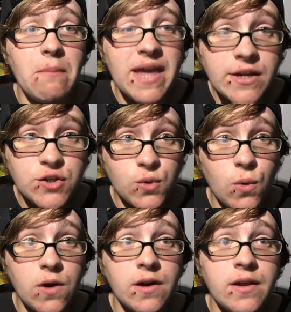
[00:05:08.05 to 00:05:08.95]
Make
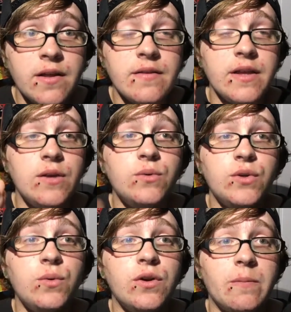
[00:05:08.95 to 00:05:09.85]
sure that you
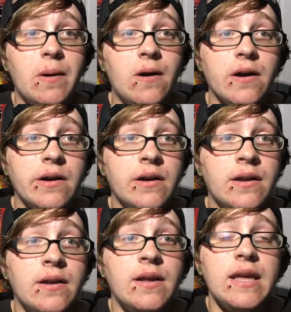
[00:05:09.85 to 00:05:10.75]
do your part.
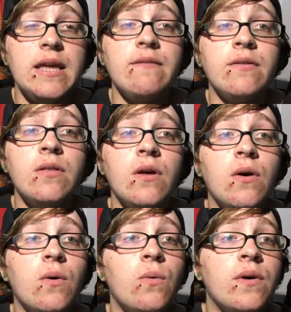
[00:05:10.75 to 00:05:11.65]
Even
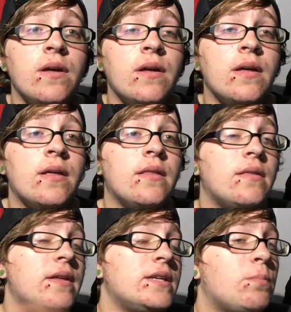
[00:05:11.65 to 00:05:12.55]
though
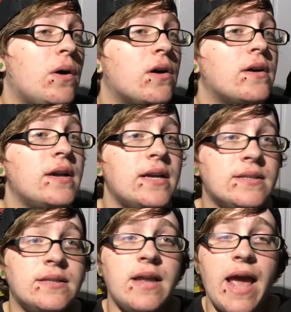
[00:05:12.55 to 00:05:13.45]
this part
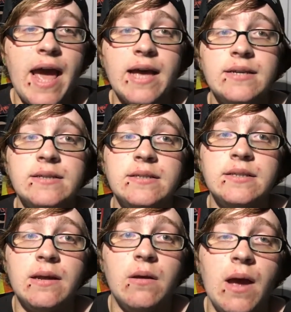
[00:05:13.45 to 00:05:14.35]
isn't
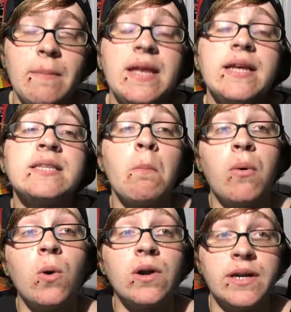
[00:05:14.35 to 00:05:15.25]
as, I mean, it's
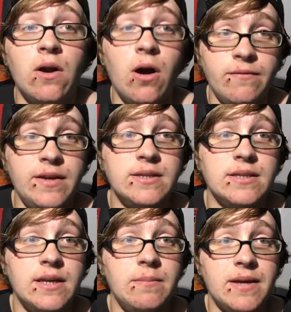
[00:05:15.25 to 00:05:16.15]
important,
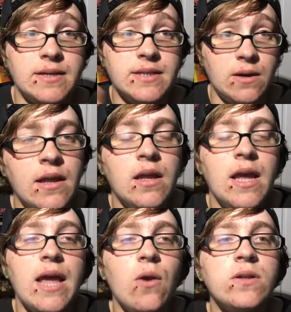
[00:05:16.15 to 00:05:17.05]
obviously, because it
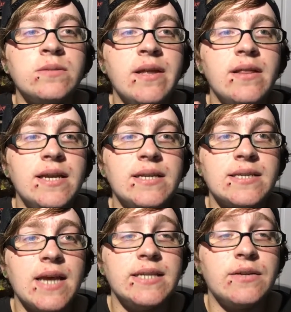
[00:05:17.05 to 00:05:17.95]
ultimately
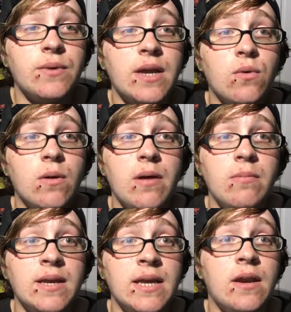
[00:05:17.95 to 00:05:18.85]
decides if we get a
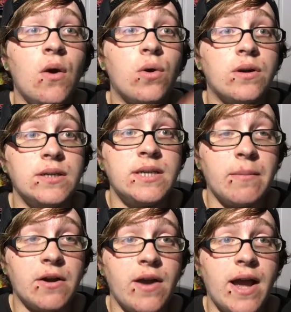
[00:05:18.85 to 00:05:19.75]
Republican or a
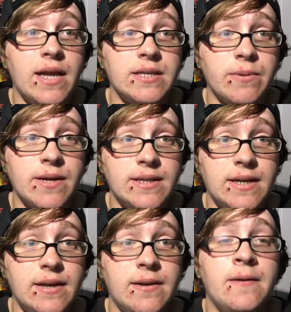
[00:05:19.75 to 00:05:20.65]
Democrat as a
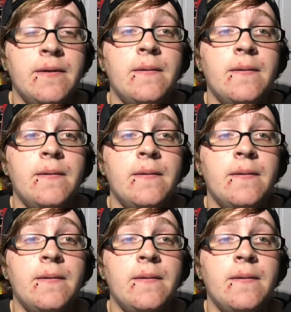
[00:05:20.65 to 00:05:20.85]
president.